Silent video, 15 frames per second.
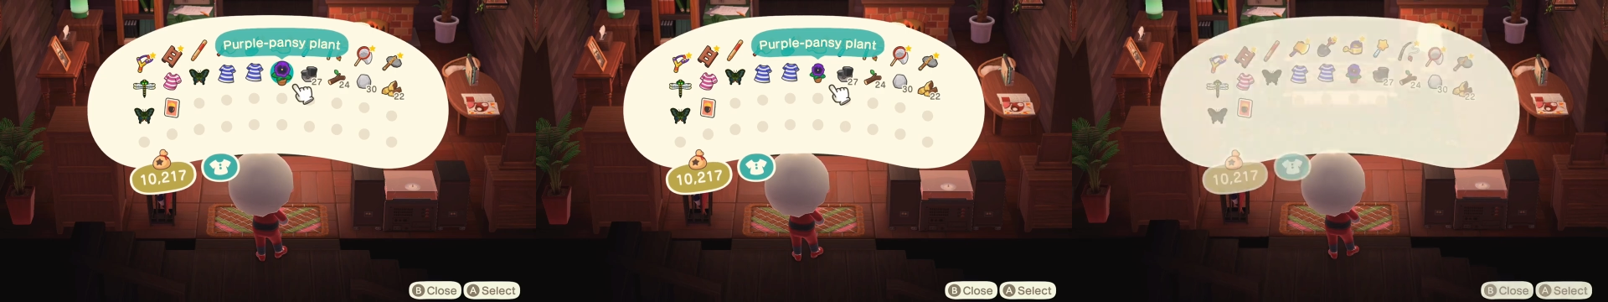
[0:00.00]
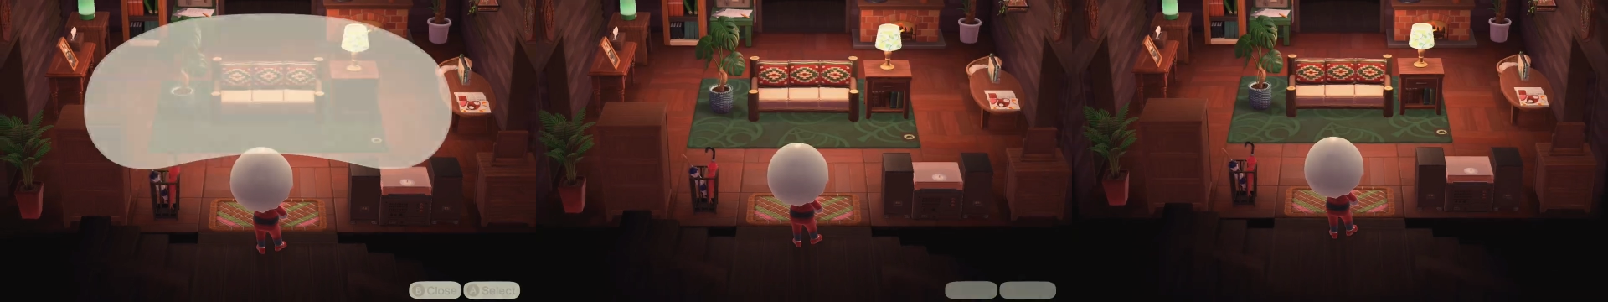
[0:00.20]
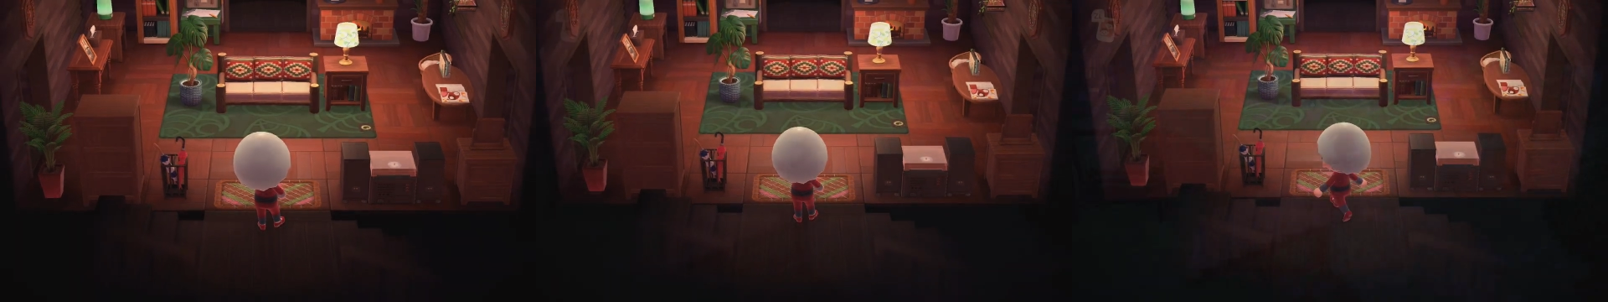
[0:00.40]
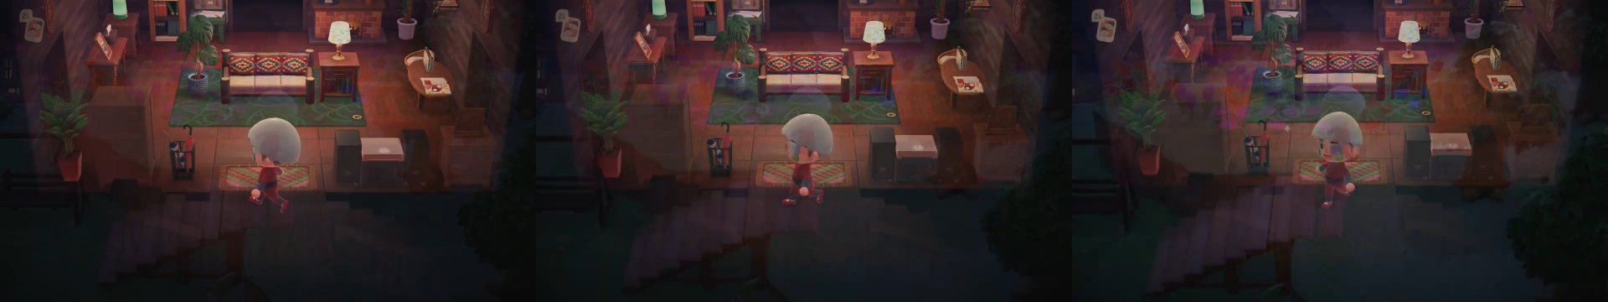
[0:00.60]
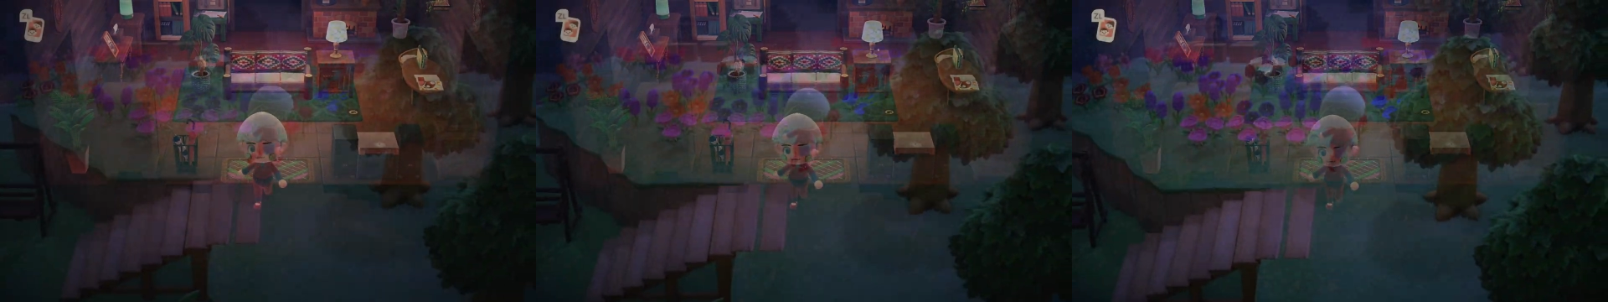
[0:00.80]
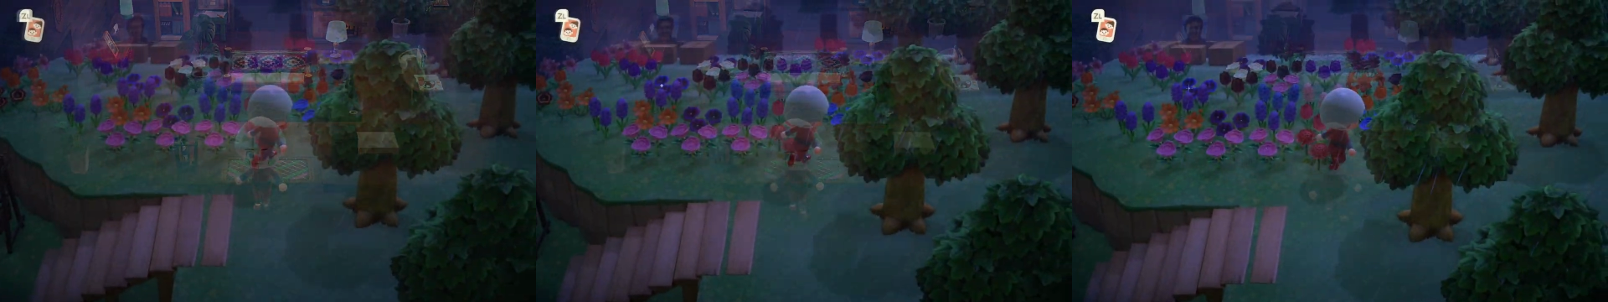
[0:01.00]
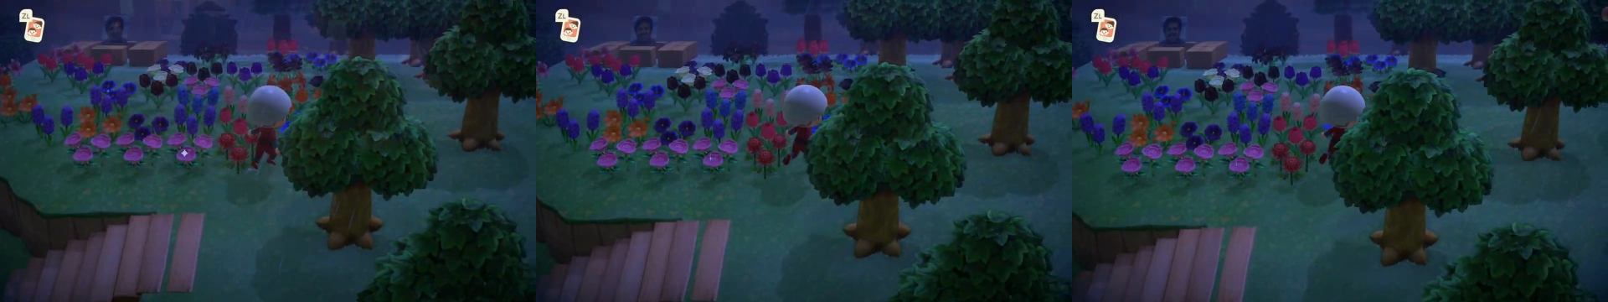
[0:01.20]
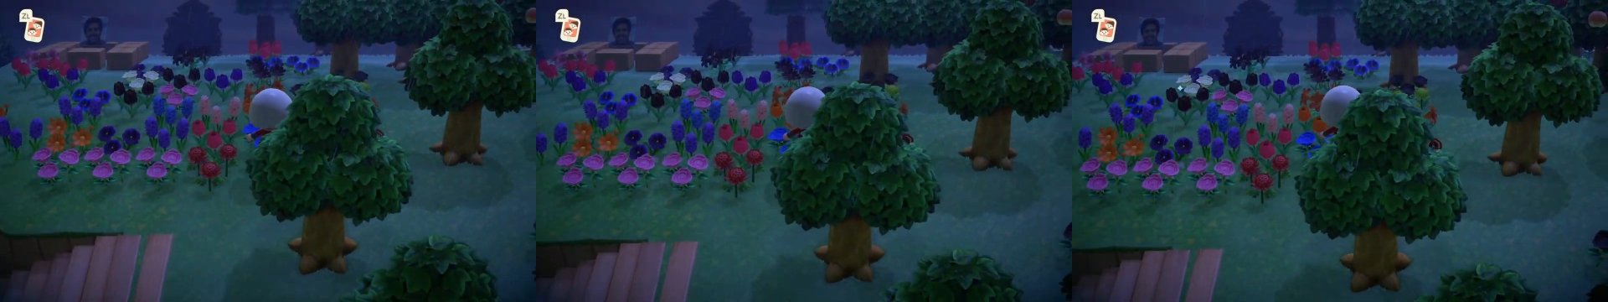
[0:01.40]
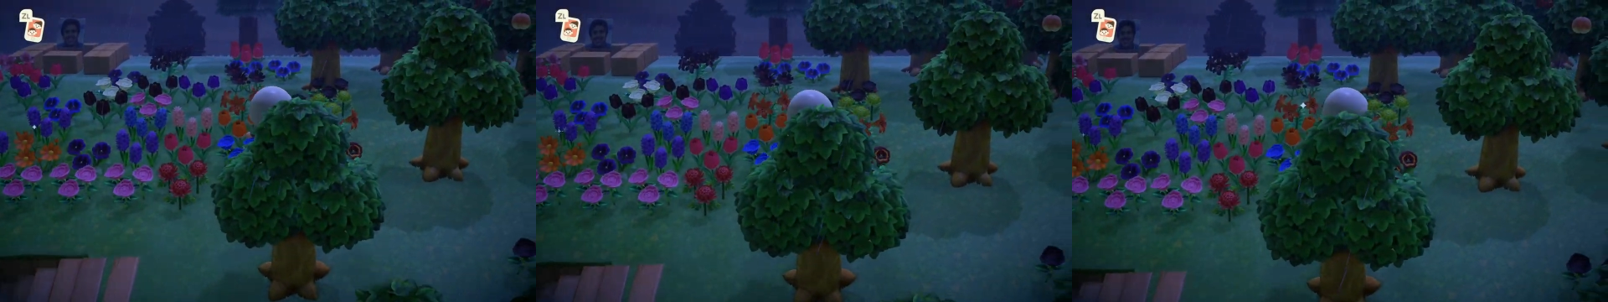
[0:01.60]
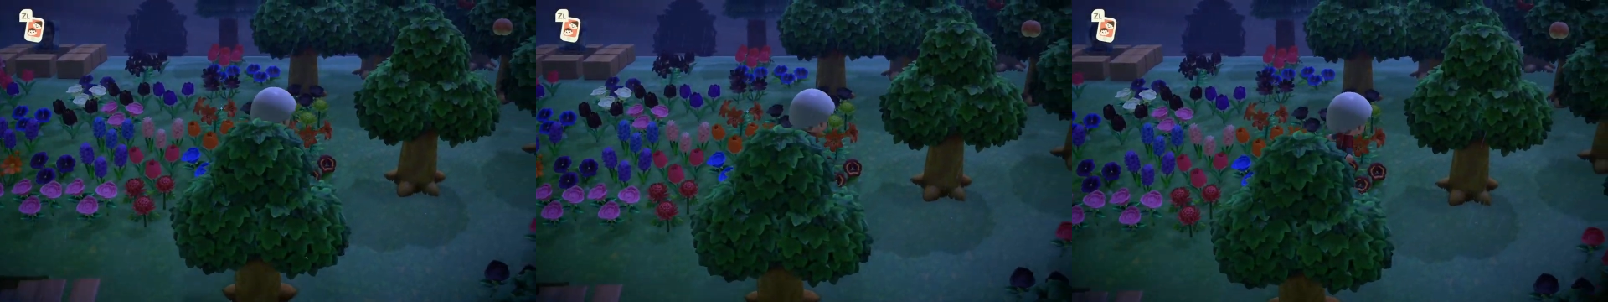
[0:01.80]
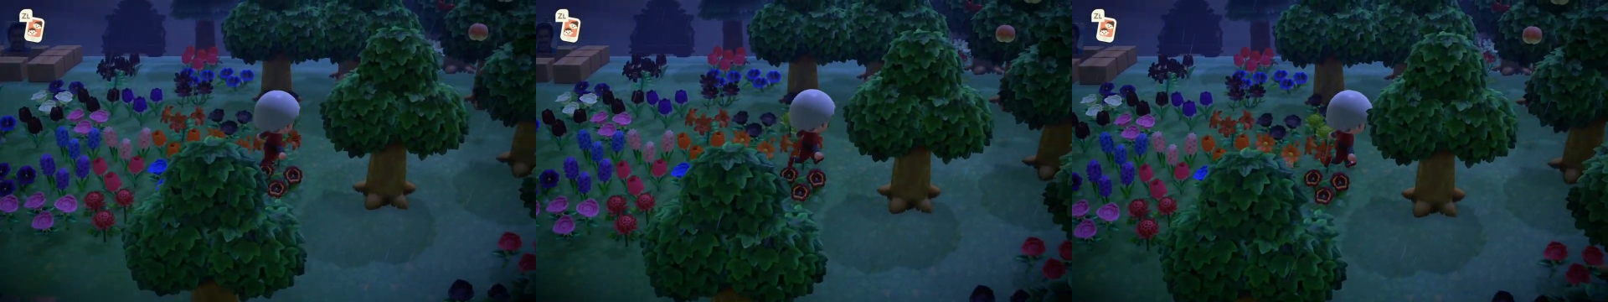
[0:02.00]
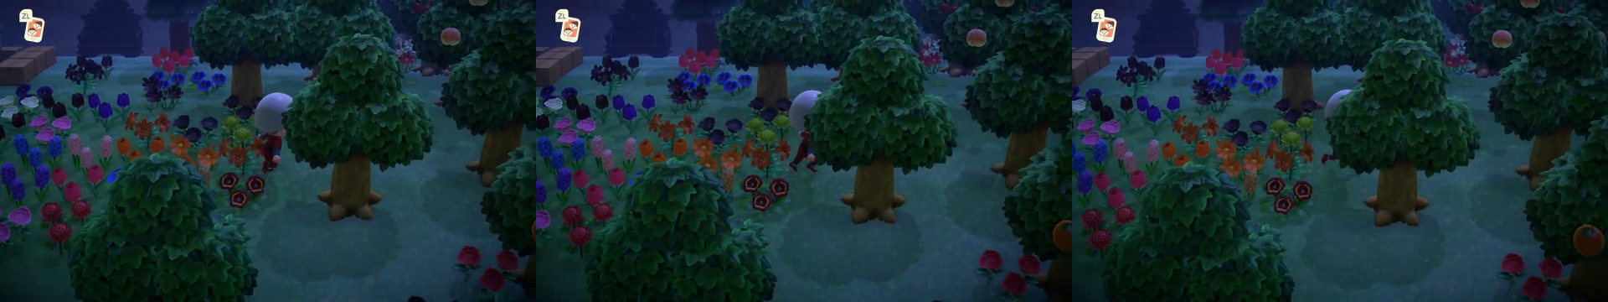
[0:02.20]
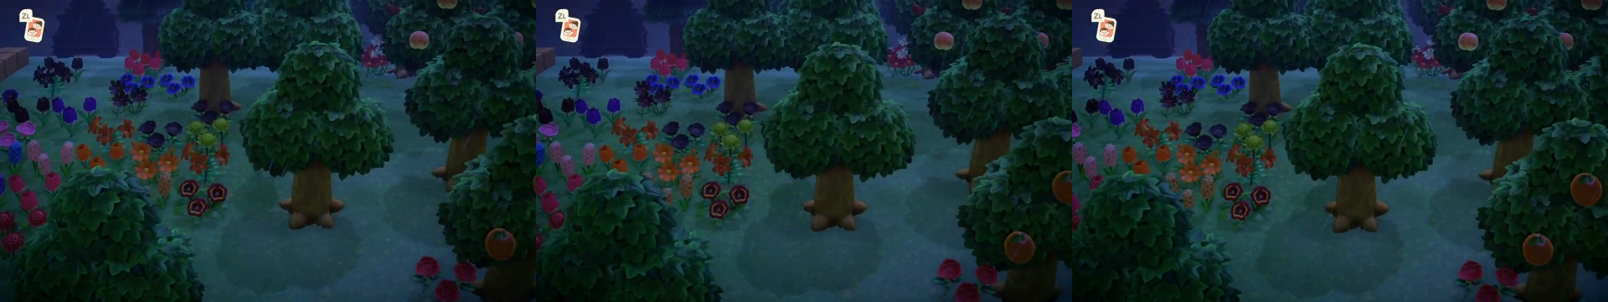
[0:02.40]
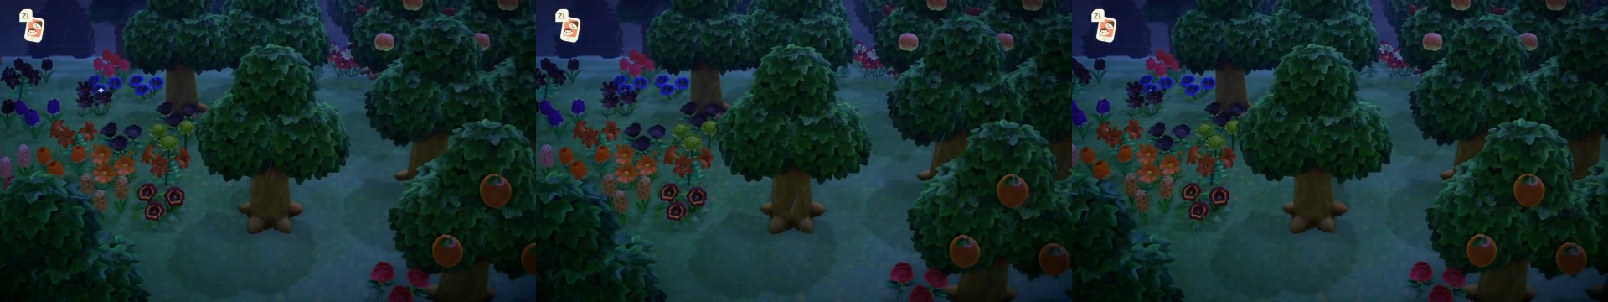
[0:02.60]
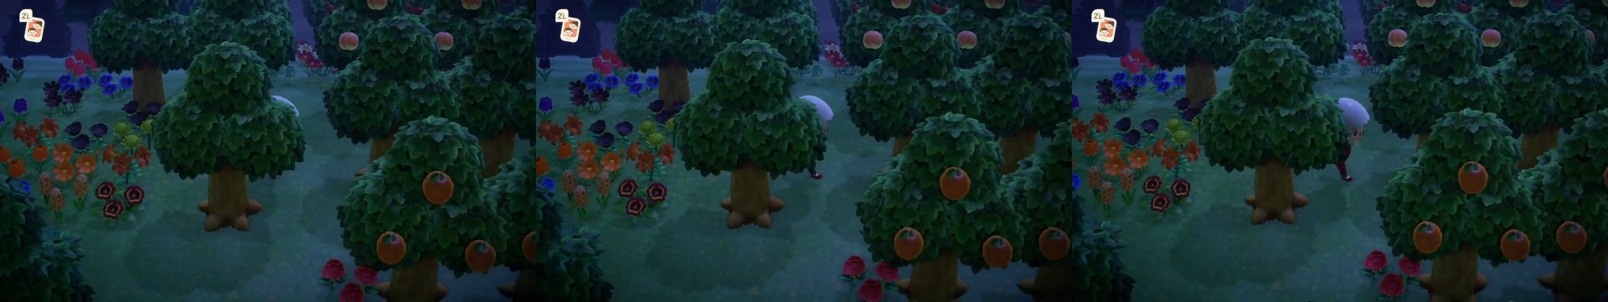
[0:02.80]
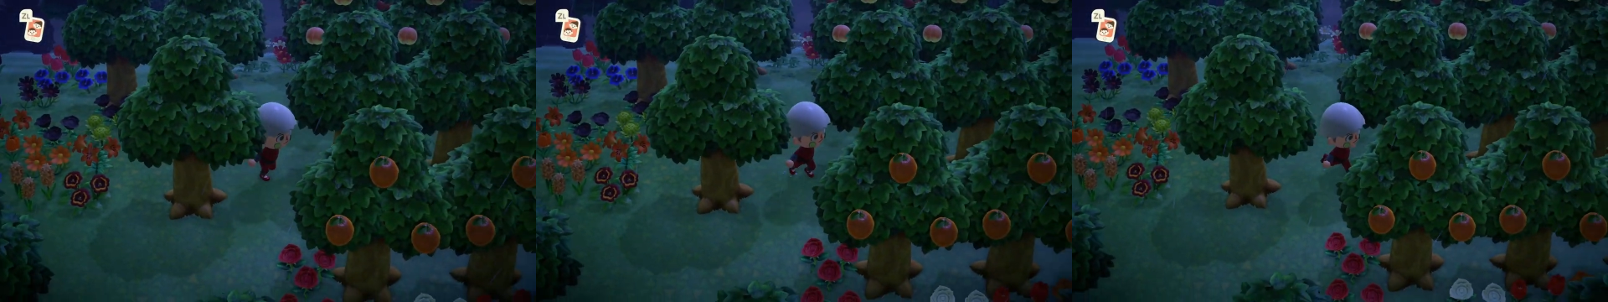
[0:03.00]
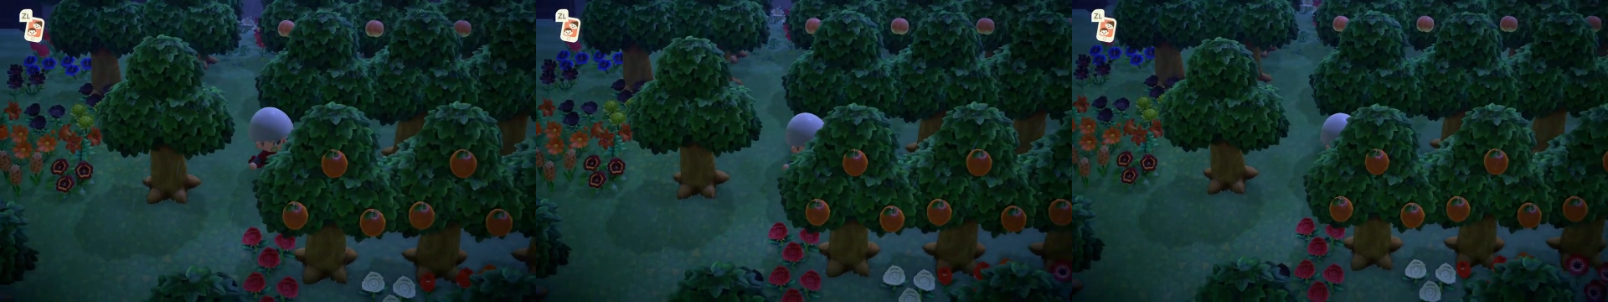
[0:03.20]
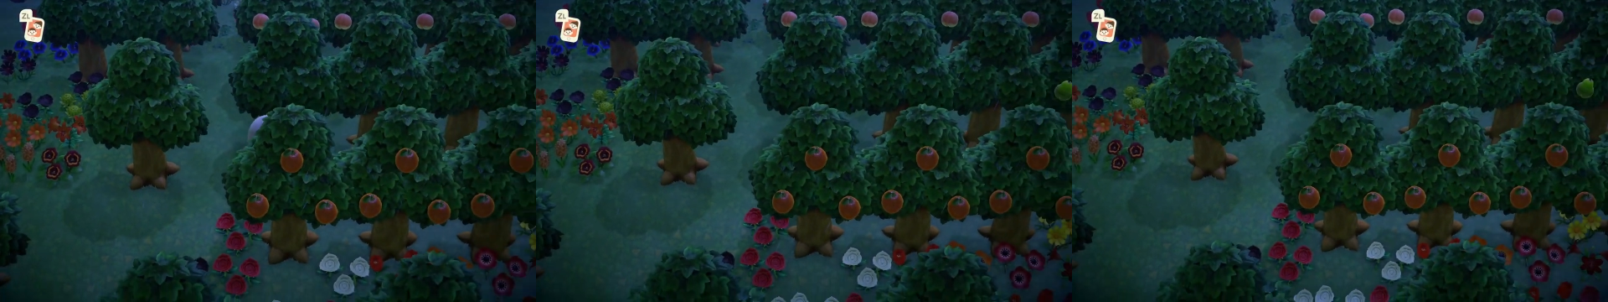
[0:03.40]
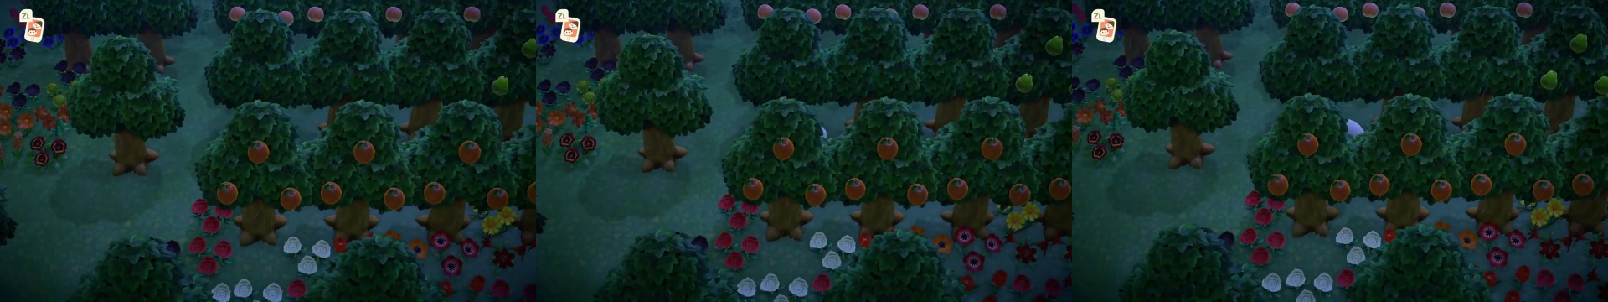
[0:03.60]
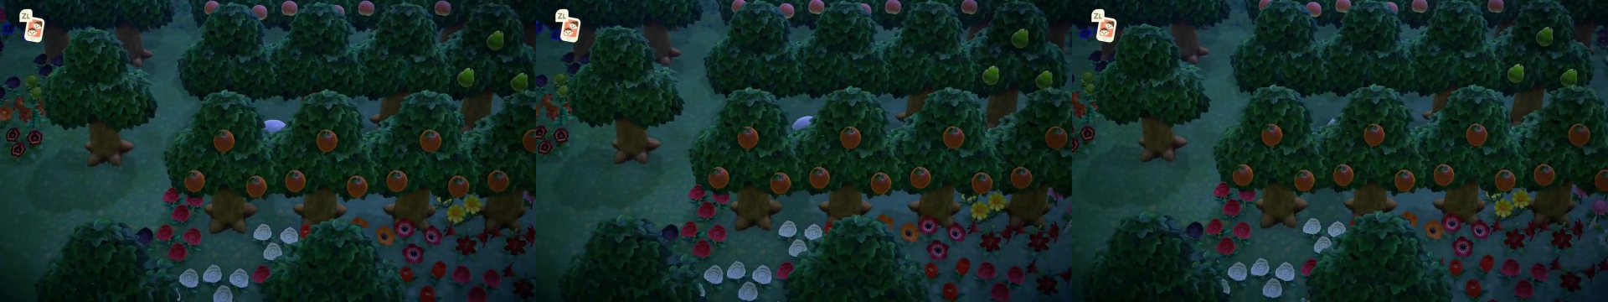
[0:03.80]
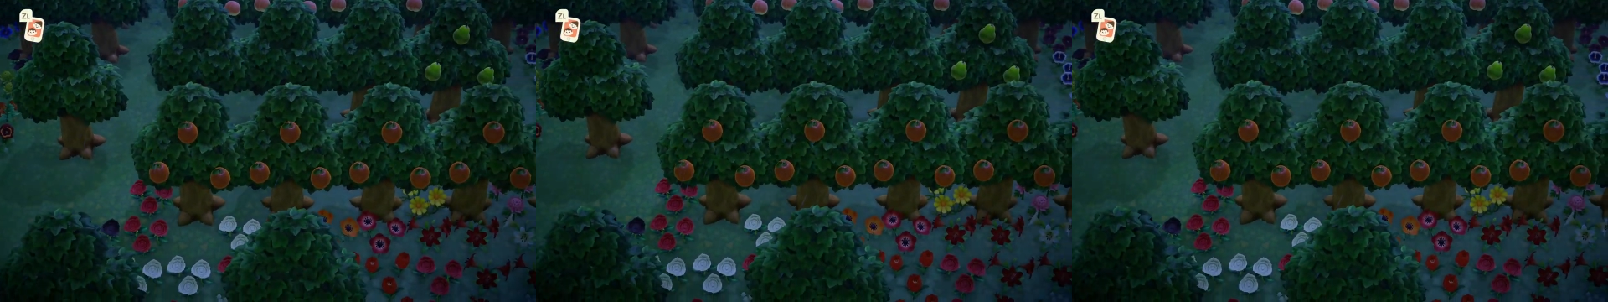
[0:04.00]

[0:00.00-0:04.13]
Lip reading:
(no speaker visible)